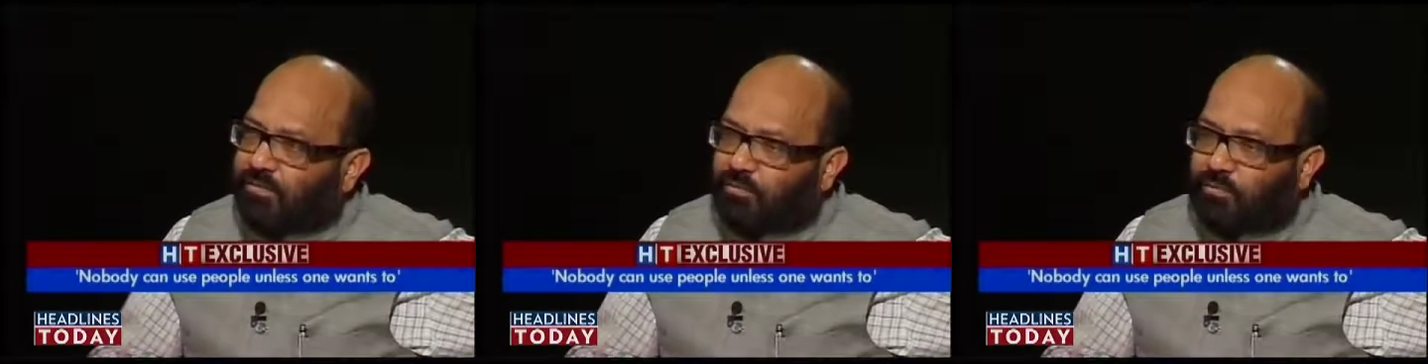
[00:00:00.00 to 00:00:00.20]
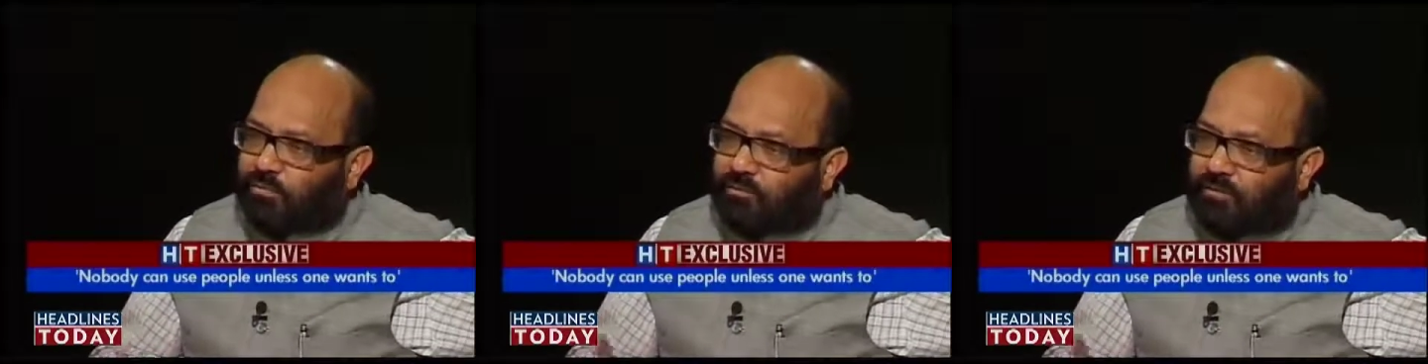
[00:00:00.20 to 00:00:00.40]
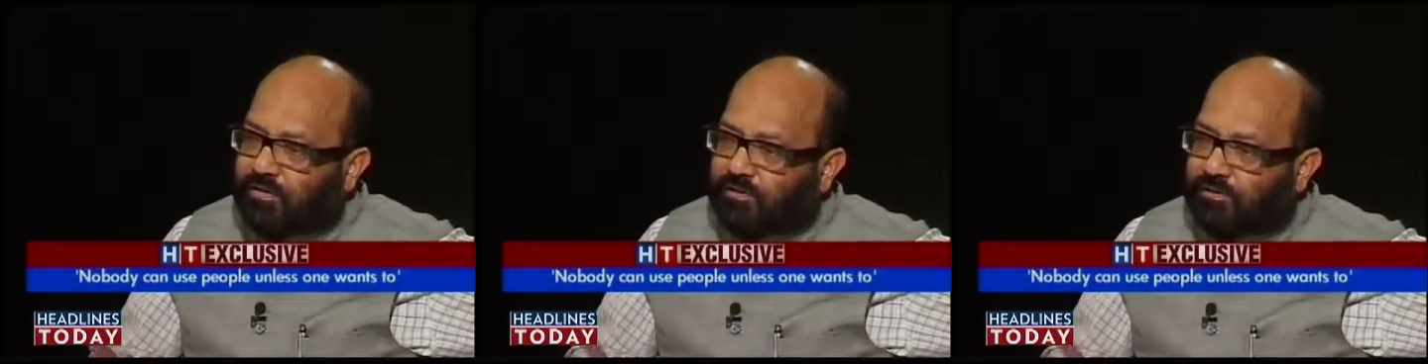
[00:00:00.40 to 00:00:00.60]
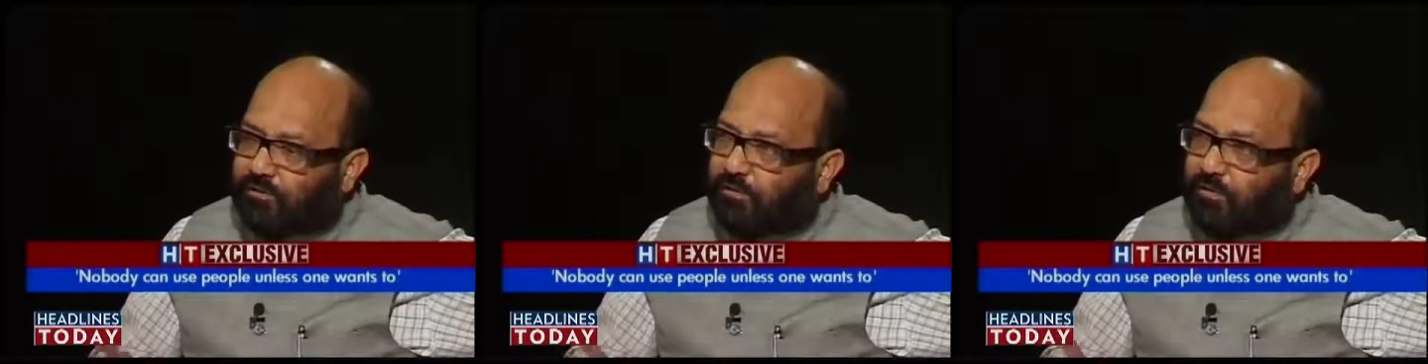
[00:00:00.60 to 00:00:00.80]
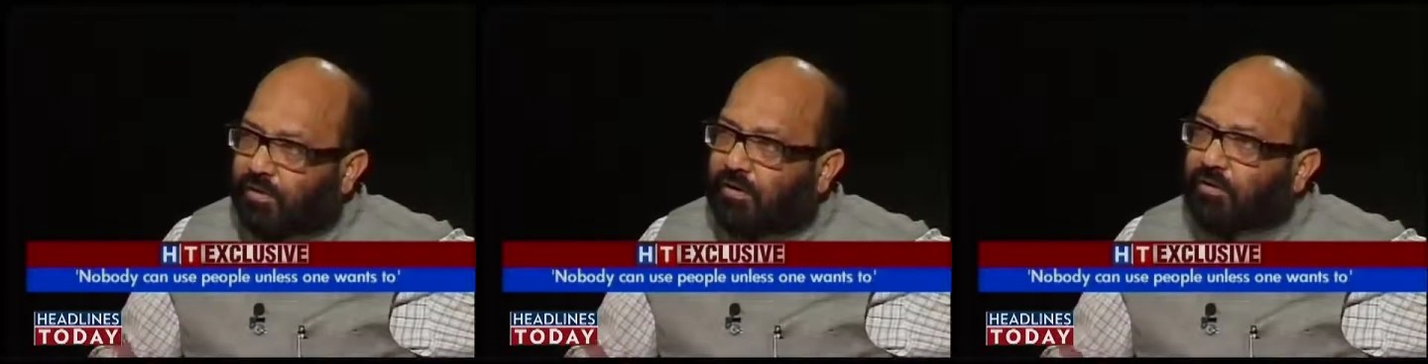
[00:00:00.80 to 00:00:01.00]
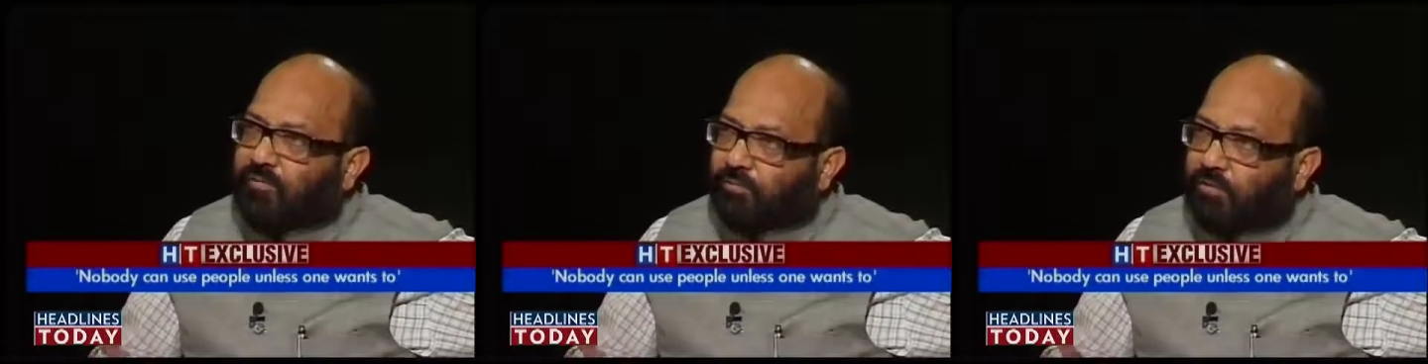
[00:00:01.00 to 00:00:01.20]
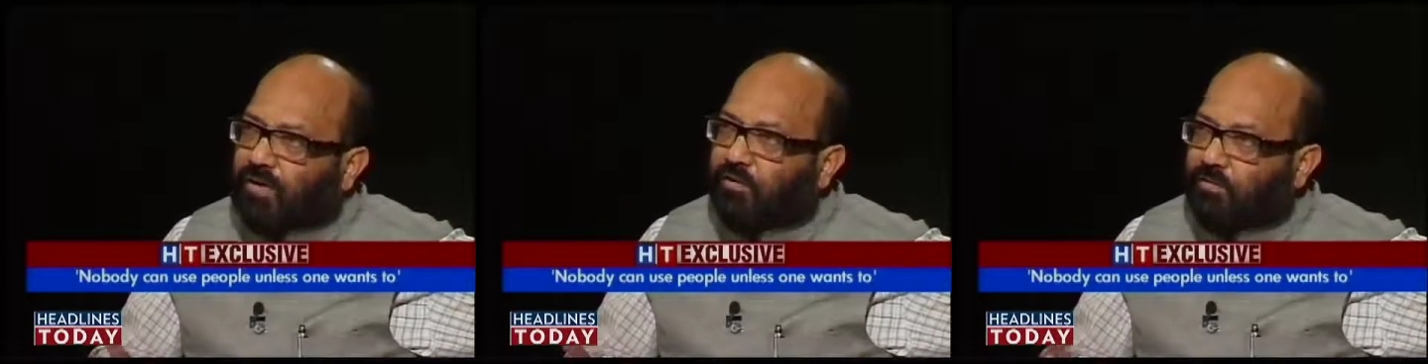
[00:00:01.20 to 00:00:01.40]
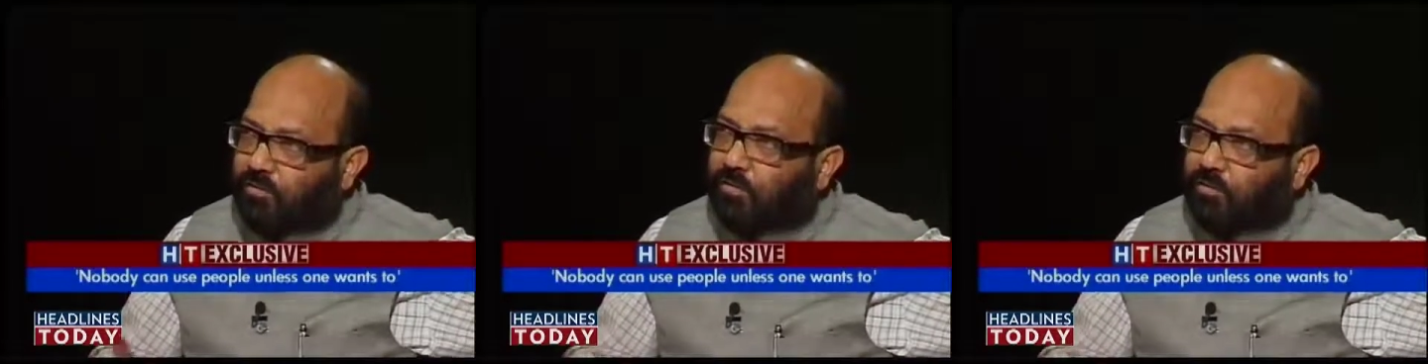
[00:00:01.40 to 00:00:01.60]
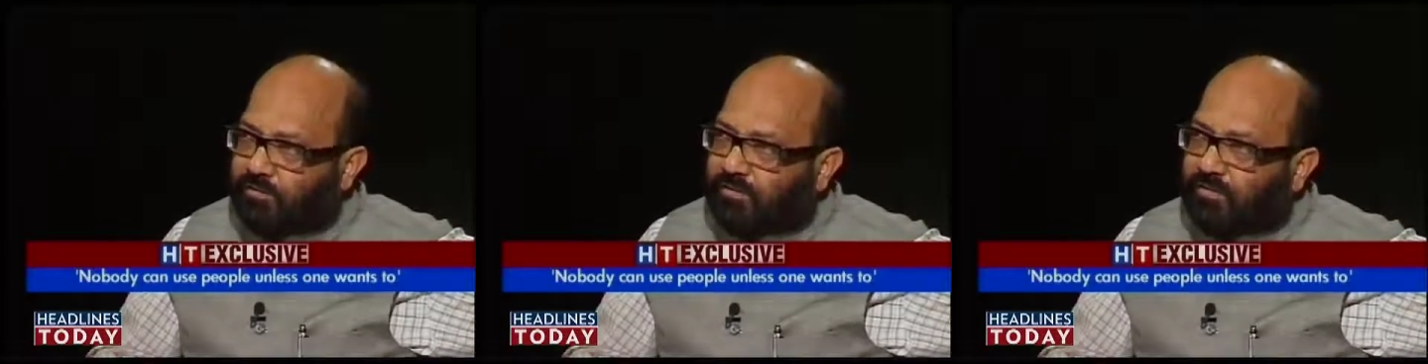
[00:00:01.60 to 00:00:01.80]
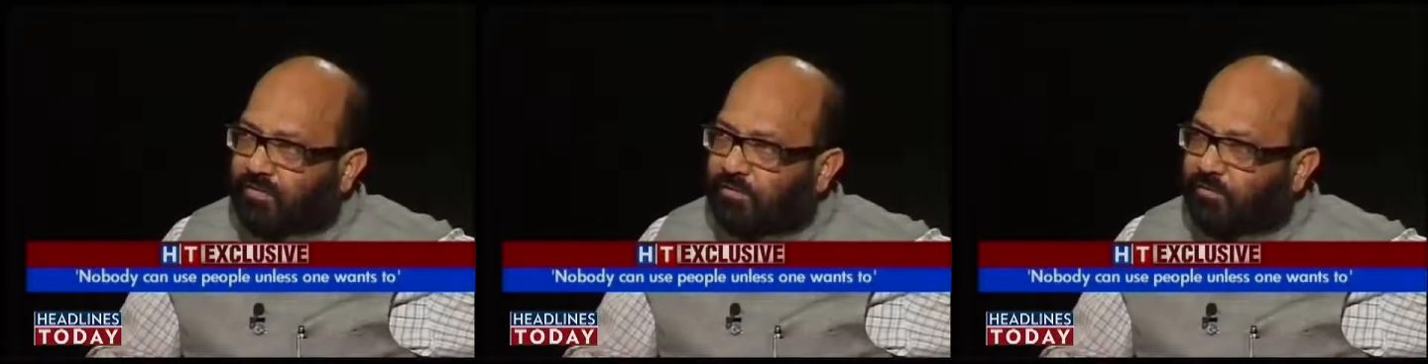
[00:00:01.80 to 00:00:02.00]
So this word being
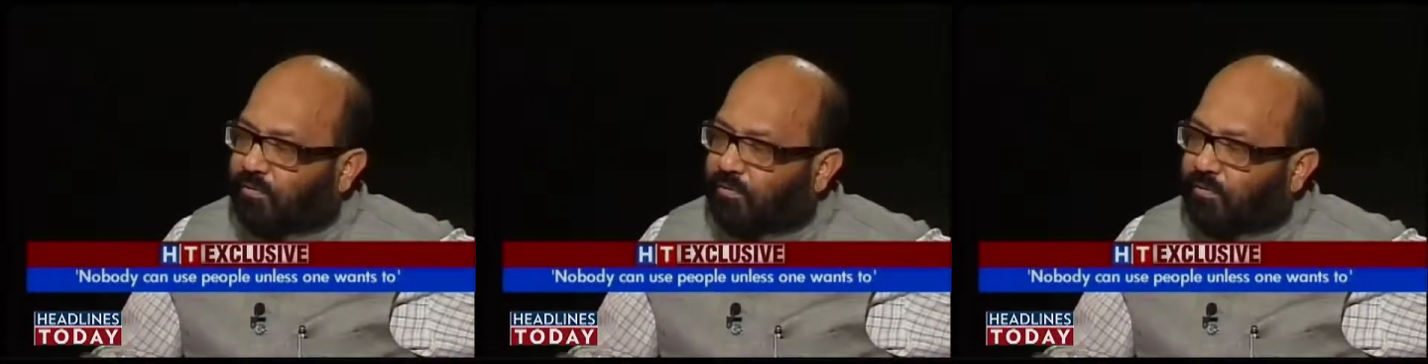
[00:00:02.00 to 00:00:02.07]
used,